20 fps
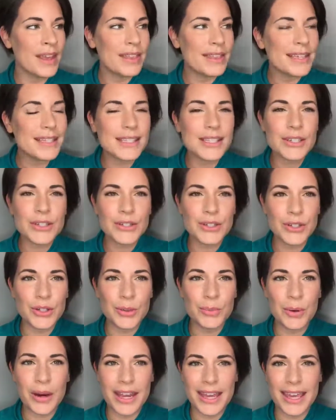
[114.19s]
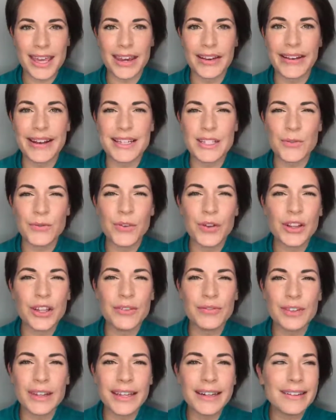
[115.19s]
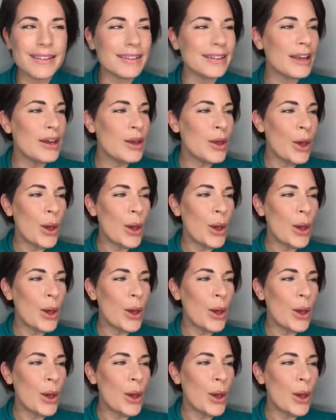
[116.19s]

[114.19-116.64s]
This little tube right here is full of little,